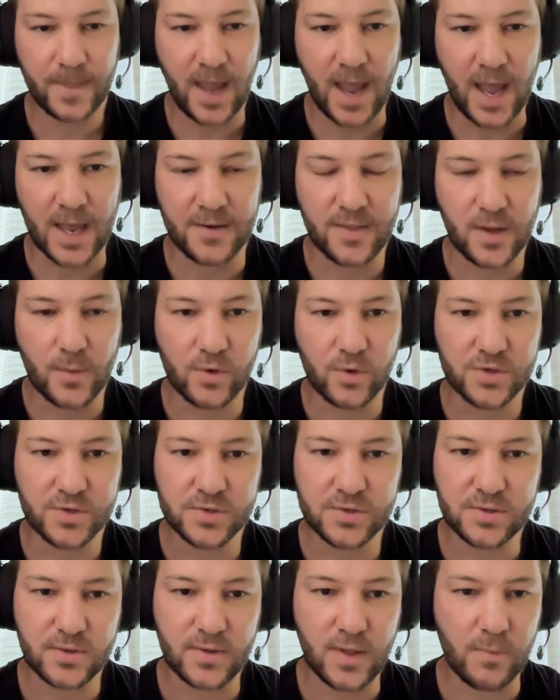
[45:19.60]
And
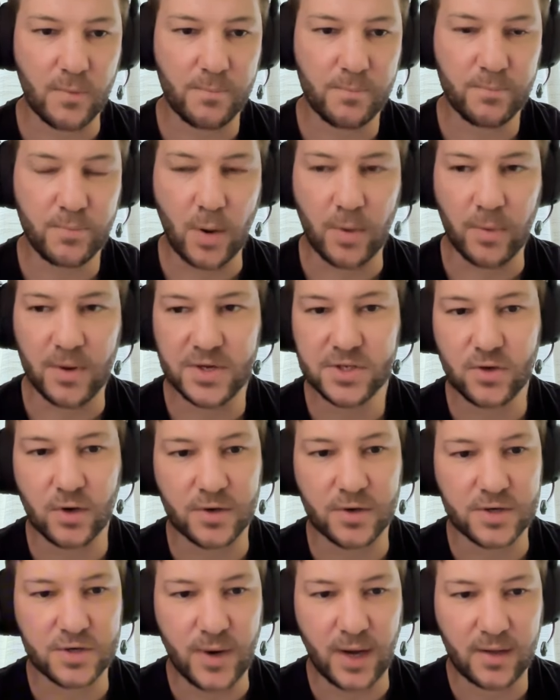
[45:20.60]
they'll probably
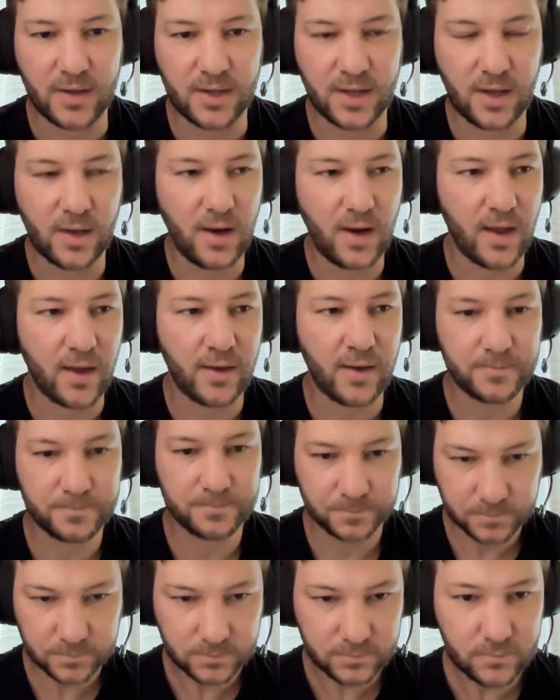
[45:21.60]
start attracting like
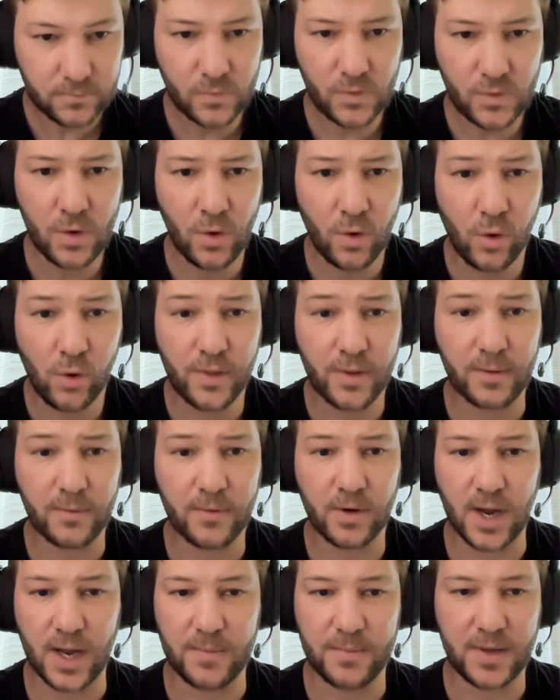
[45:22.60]
all the
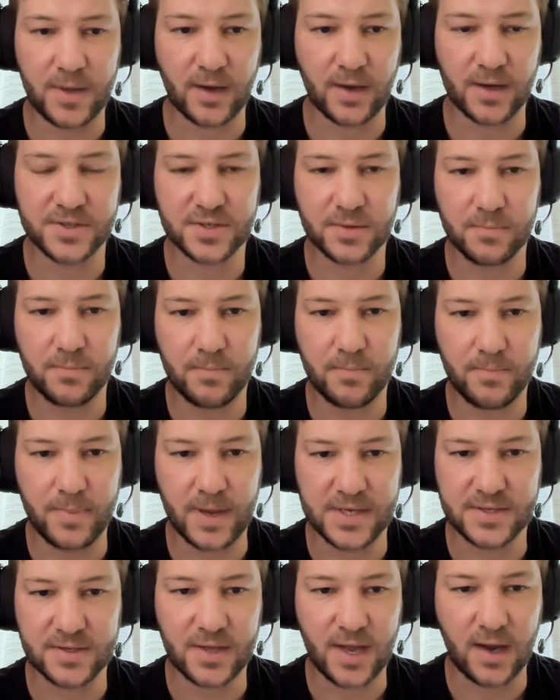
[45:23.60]

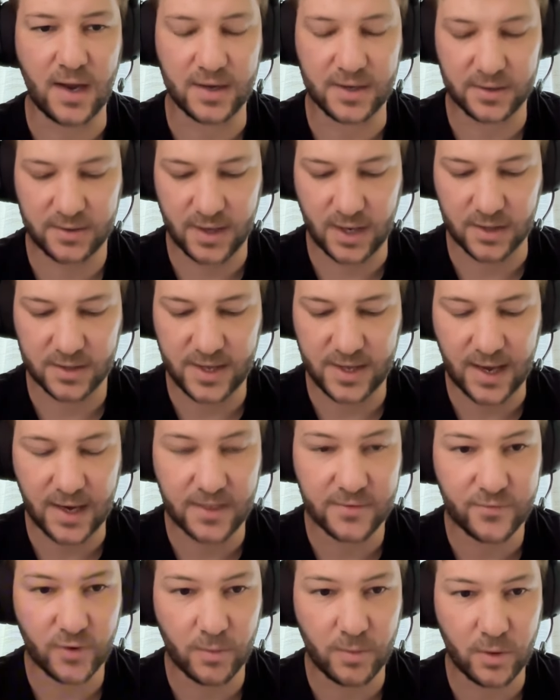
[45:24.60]
best young
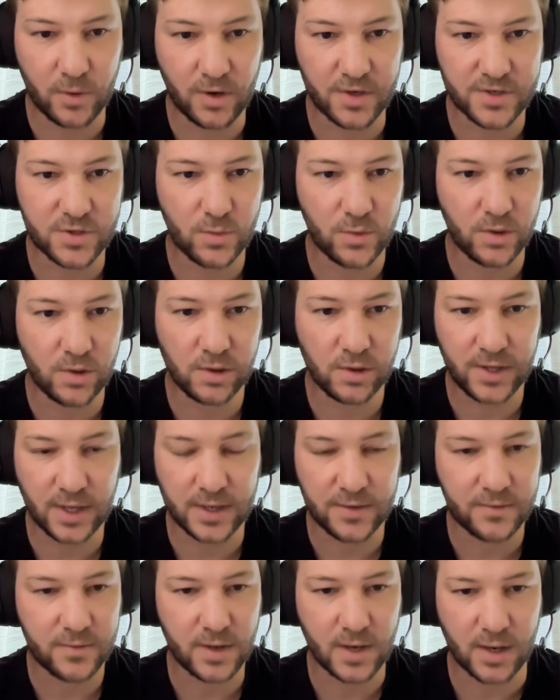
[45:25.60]
talent from across the world,
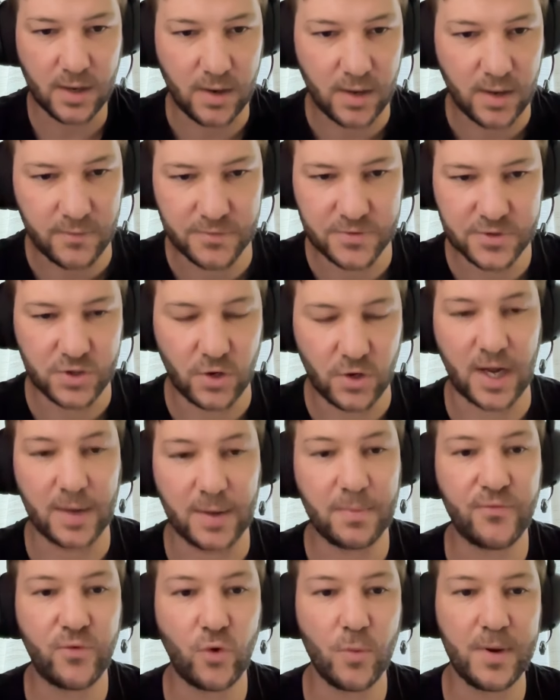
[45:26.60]
and start
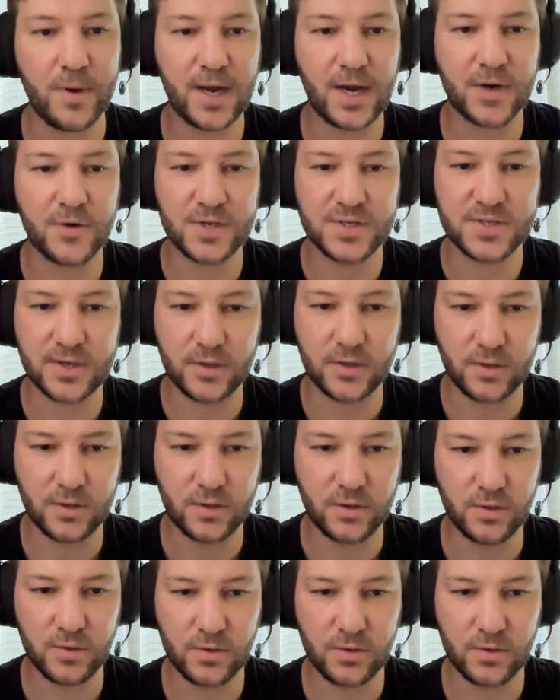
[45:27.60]
outperforming countries who